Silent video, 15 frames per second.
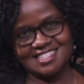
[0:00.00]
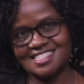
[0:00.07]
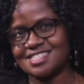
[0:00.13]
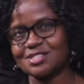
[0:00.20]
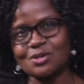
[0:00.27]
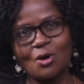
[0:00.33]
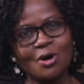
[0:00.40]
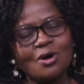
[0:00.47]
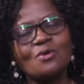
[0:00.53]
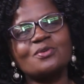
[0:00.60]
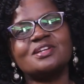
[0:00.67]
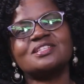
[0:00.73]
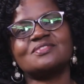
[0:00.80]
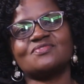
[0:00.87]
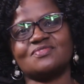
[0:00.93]
It's
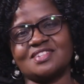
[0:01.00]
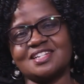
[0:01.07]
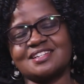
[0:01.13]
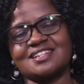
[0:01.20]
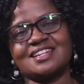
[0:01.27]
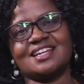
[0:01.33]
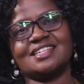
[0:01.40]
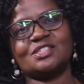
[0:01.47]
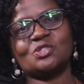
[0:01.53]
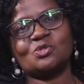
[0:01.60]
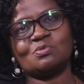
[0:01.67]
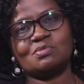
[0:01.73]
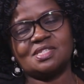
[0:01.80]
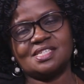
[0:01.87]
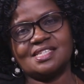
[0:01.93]
always very nice
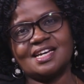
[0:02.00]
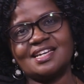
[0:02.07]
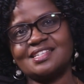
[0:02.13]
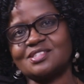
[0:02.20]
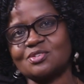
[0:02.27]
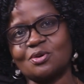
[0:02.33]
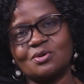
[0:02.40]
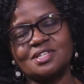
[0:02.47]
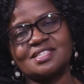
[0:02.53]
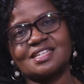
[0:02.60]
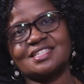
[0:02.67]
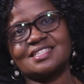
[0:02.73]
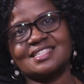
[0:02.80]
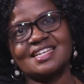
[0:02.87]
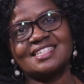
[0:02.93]
to be here. It's always
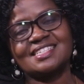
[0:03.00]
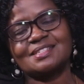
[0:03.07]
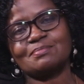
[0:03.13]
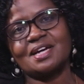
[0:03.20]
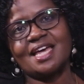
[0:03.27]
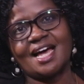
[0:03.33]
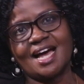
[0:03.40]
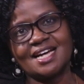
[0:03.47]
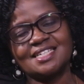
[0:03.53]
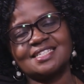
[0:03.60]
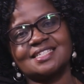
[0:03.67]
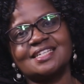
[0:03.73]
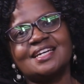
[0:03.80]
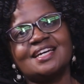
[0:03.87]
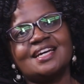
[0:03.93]
excites my
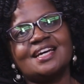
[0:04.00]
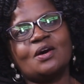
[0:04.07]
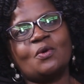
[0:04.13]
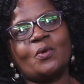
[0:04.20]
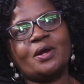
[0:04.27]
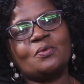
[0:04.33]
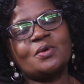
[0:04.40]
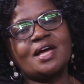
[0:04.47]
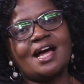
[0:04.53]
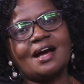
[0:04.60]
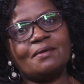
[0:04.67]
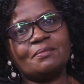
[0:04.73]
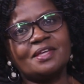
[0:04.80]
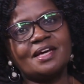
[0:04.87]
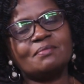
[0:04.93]
heart when we
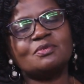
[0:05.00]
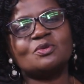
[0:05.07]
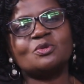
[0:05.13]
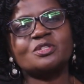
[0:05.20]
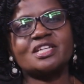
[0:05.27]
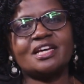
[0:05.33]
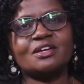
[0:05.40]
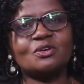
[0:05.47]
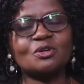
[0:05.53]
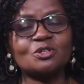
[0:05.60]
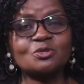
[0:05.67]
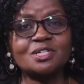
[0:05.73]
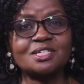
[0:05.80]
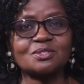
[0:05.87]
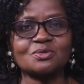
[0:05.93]
come here because I
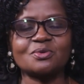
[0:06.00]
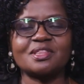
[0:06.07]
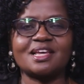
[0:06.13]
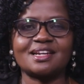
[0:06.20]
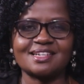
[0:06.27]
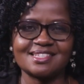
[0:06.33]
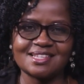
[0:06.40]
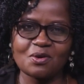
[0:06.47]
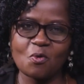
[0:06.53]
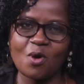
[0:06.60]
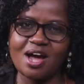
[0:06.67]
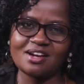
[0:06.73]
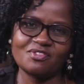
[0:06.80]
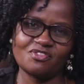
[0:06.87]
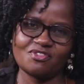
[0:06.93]
always know there is a
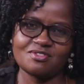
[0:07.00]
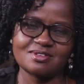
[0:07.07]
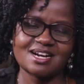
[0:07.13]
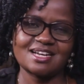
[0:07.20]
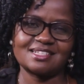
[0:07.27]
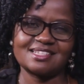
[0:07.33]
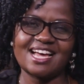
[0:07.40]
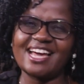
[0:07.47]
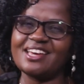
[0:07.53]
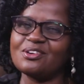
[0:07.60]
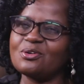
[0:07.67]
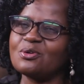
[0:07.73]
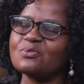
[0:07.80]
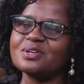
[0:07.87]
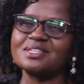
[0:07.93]
word for us. I
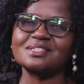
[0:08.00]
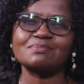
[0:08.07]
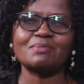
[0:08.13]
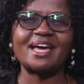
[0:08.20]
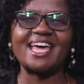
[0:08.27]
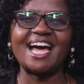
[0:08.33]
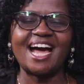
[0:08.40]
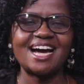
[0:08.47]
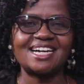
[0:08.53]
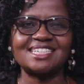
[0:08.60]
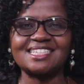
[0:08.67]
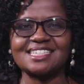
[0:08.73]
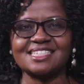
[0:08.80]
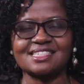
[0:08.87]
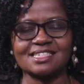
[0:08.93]
always, my
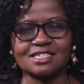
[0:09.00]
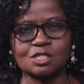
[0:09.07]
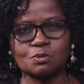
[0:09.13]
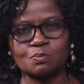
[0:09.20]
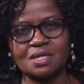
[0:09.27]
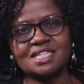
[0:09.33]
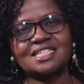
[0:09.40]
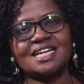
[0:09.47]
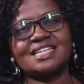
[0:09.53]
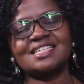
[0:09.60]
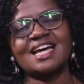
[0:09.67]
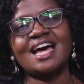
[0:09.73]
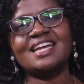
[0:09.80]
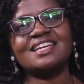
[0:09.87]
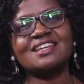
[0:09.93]
heart is
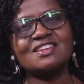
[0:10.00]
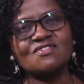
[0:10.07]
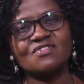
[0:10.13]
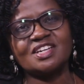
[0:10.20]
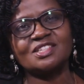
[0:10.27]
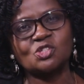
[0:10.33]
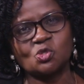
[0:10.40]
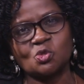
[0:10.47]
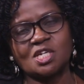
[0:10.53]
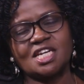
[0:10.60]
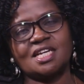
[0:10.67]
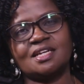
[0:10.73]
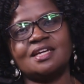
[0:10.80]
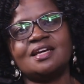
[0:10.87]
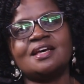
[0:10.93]
expectant. And even
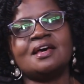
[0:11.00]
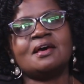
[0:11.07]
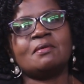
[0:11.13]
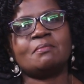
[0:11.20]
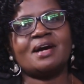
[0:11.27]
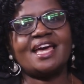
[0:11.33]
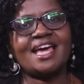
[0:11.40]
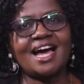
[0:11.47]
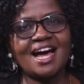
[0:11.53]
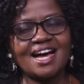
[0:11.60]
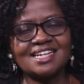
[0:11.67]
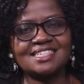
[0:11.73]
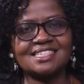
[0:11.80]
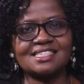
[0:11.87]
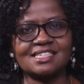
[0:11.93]
today, my
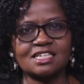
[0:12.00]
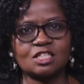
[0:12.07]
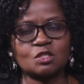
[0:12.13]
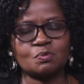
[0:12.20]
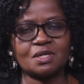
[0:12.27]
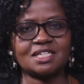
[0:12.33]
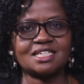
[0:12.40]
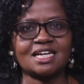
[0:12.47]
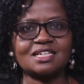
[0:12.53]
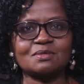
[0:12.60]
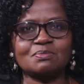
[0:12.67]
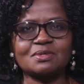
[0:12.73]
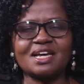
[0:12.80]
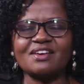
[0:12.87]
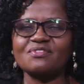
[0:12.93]
heart is
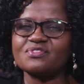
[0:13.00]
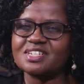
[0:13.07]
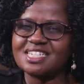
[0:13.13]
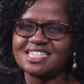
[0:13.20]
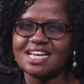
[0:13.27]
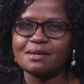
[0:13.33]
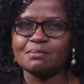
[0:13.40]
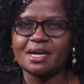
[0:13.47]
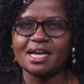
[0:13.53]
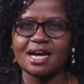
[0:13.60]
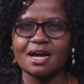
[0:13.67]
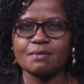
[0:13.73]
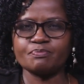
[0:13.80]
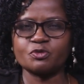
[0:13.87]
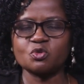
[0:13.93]
expectant. Every time I
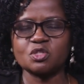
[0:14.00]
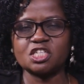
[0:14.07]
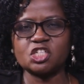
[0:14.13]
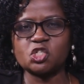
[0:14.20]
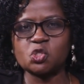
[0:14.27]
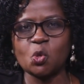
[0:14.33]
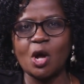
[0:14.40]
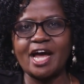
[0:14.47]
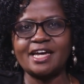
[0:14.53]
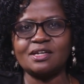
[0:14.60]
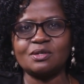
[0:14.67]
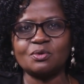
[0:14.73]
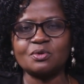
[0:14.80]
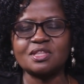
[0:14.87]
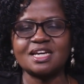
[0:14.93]
come to this show,
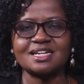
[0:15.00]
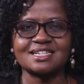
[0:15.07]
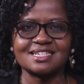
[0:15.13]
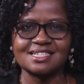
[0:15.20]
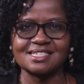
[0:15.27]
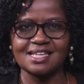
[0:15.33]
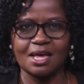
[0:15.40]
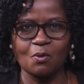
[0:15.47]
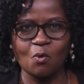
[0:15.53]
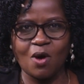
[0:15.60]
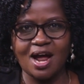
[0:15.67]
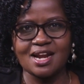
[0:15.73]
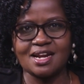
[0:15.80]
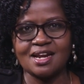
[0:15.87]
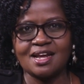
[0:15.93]
I know there is a
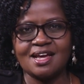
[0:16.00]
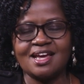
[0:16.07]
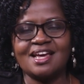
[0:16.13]
word.